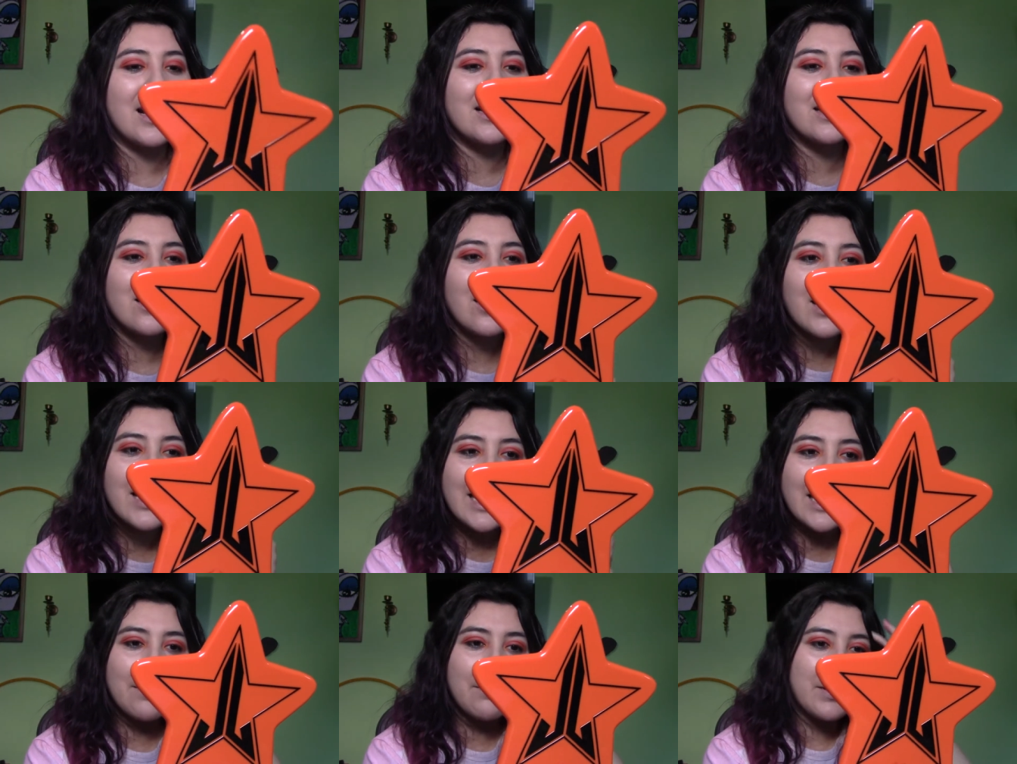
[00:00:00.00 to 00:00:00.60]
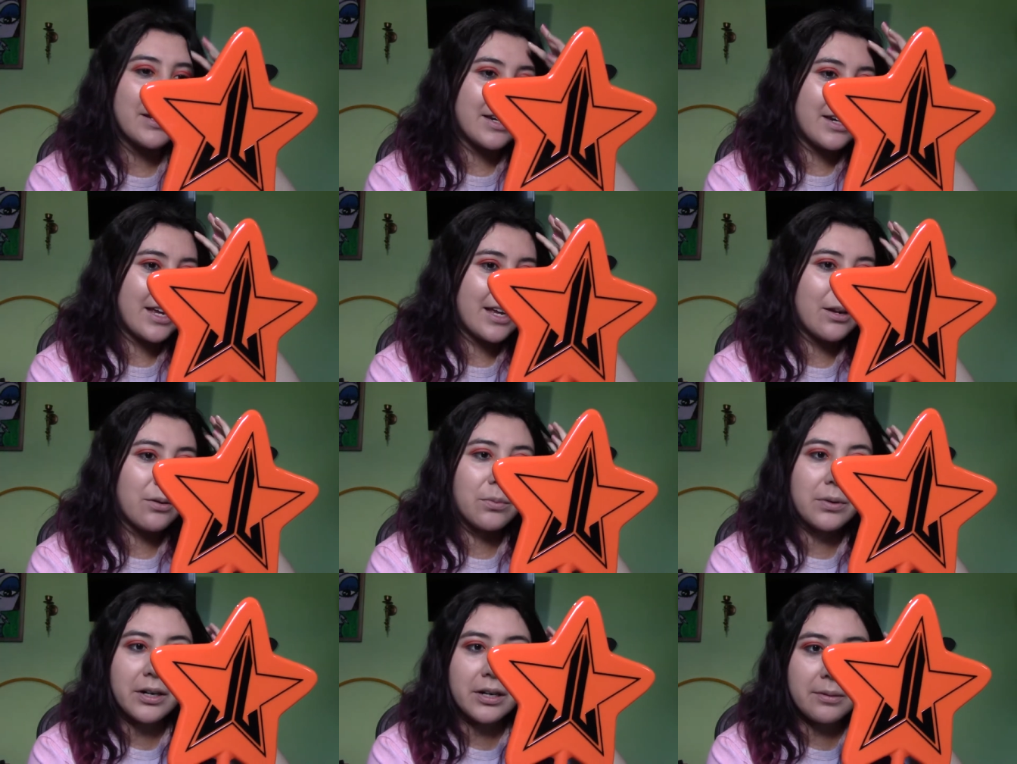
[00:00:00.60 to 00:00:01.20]
I thought him and
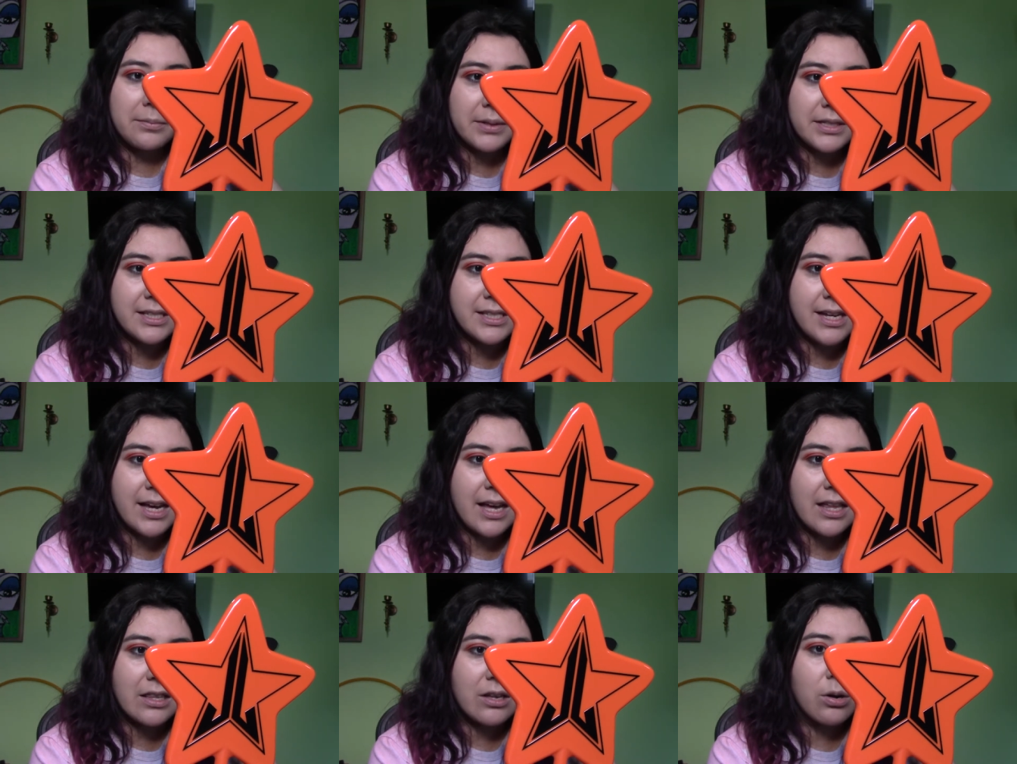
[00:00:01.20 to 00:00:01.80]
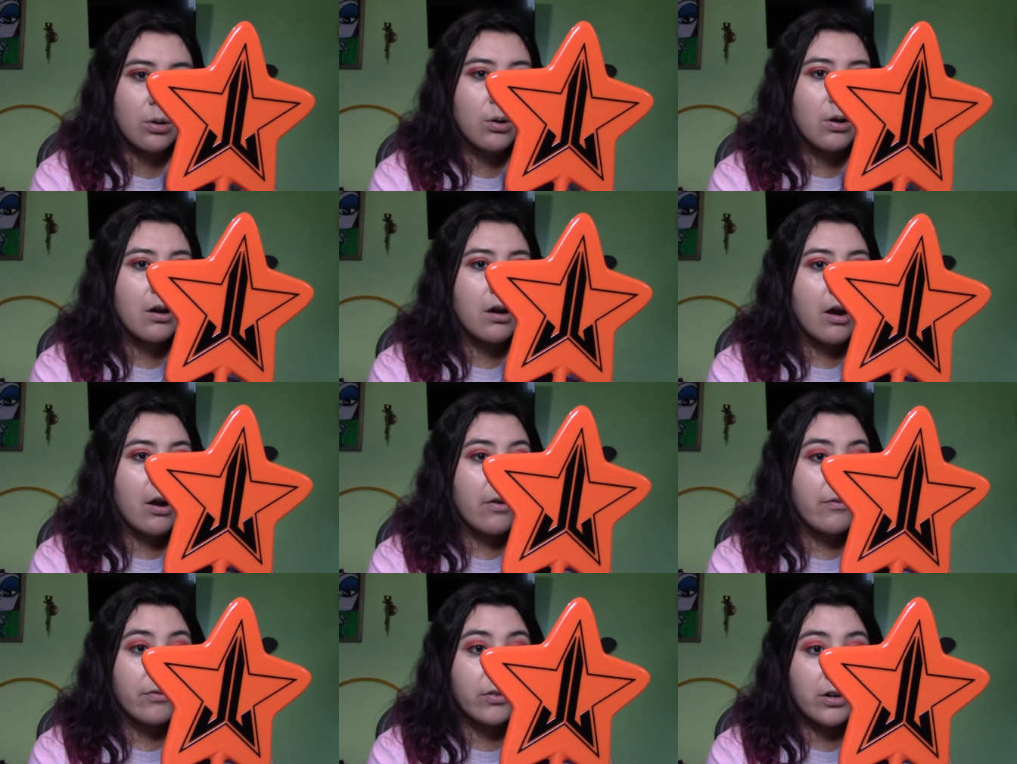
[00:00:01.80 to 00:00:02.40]
Nate were gonna be together
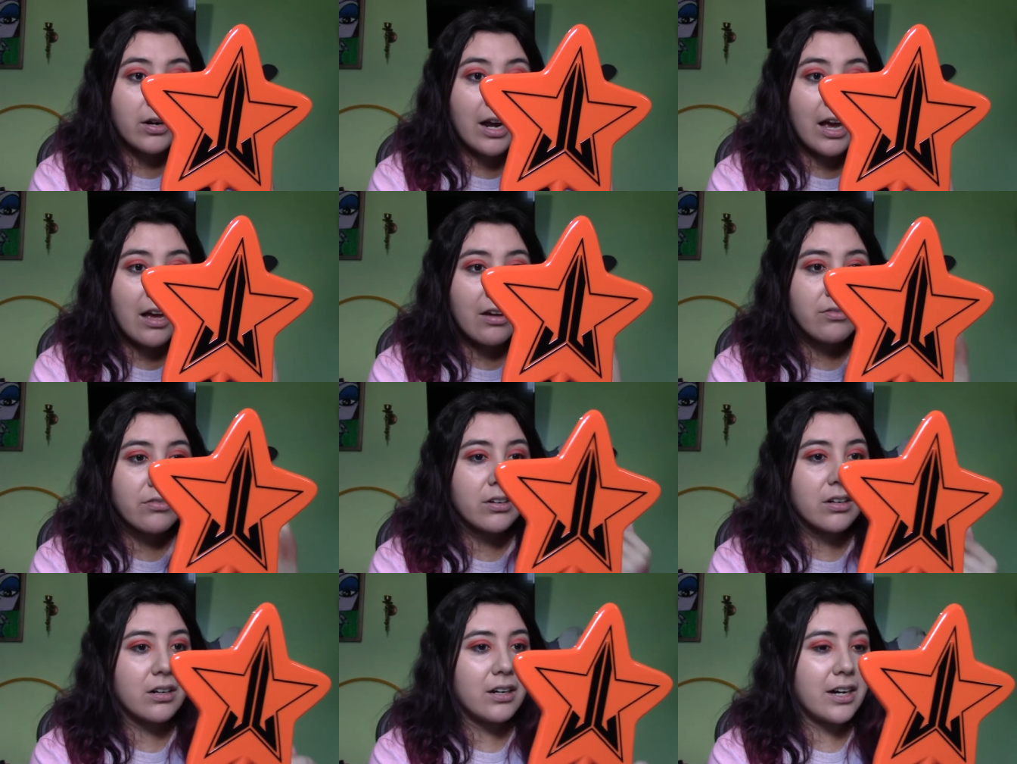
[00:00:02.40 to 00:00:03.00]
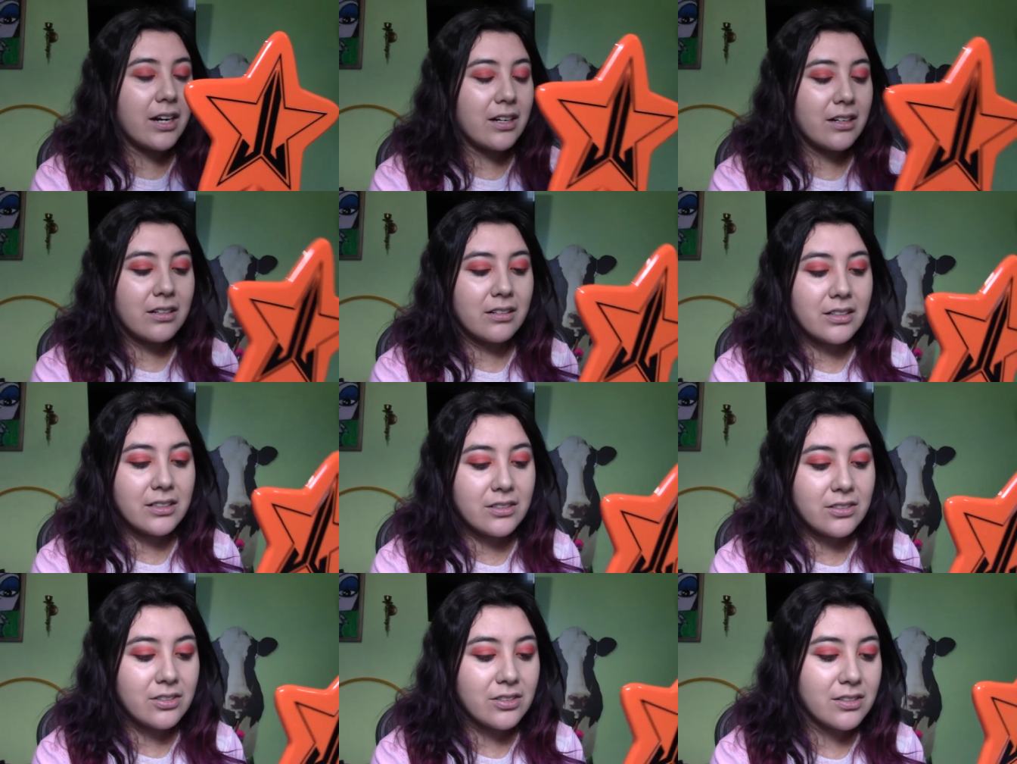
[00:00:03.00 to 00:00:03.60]
forever, and
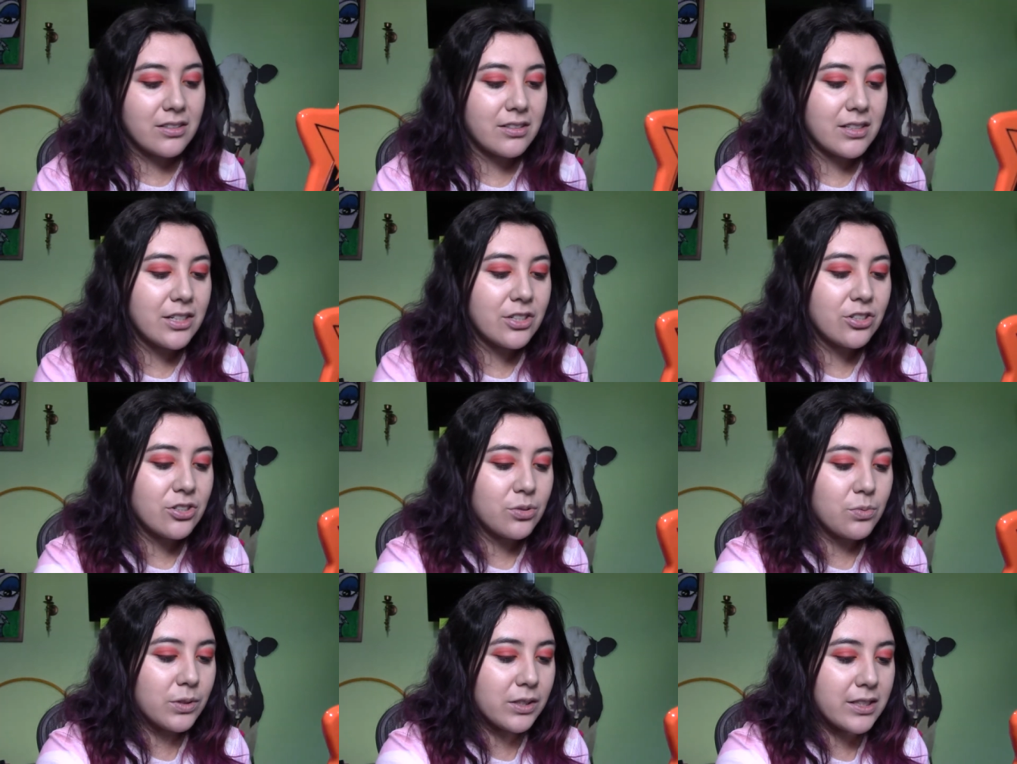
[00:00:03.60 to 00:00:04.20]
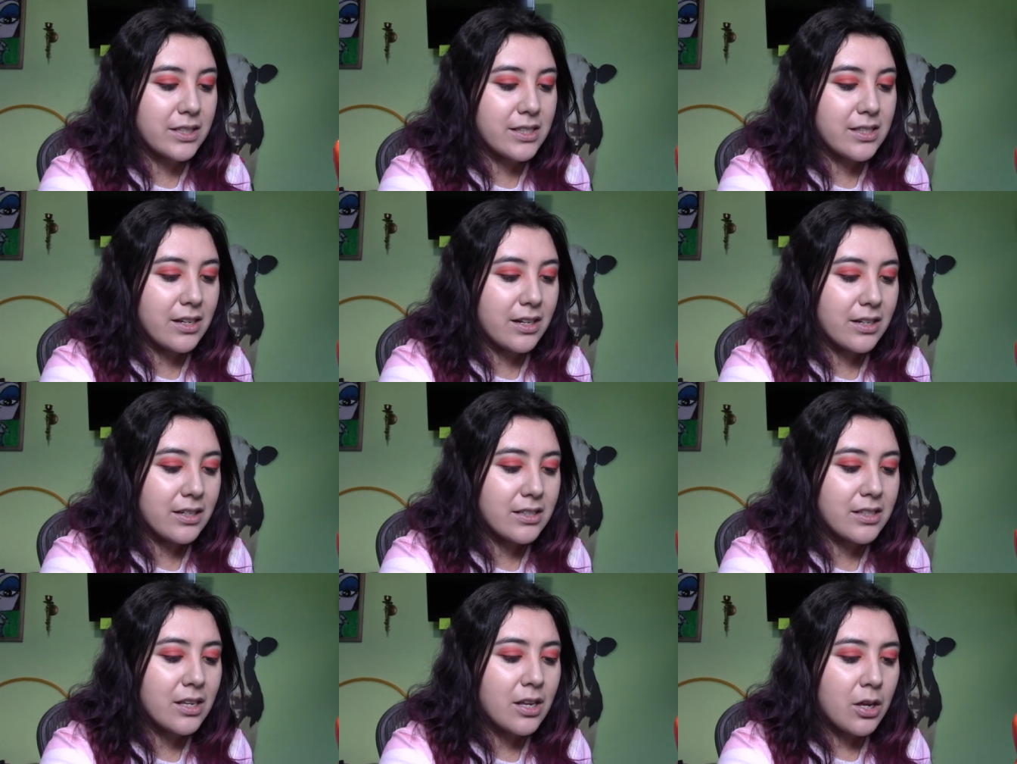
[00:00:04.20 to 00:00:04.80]
it just really
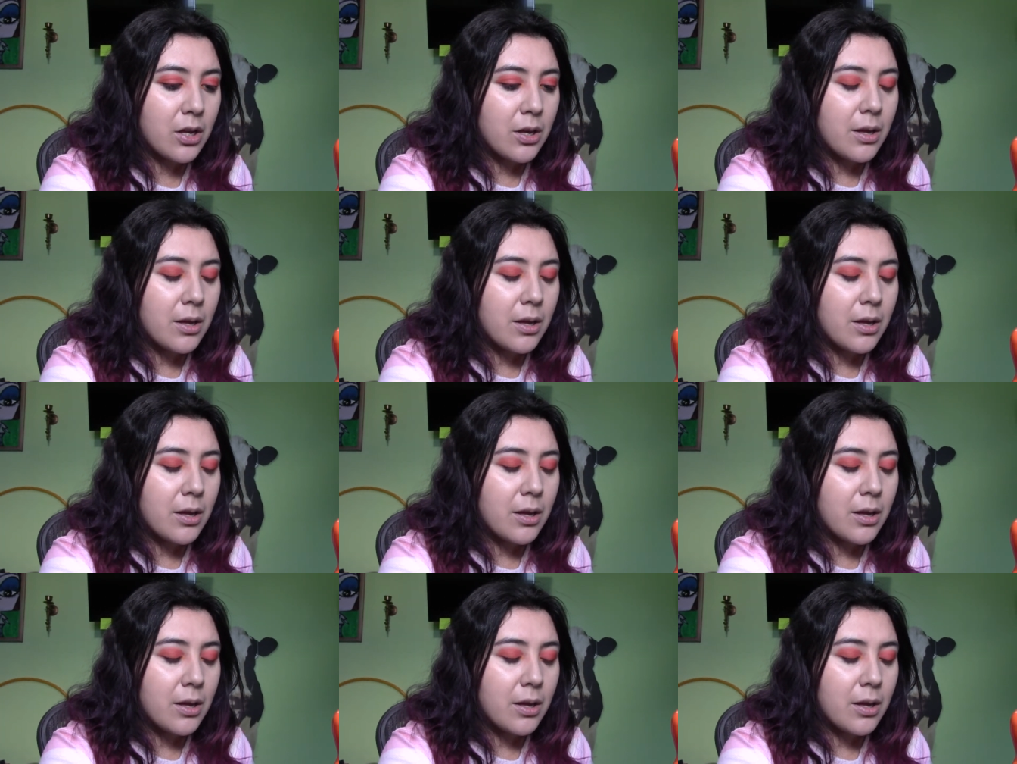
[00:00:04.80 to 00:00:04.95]
sucks.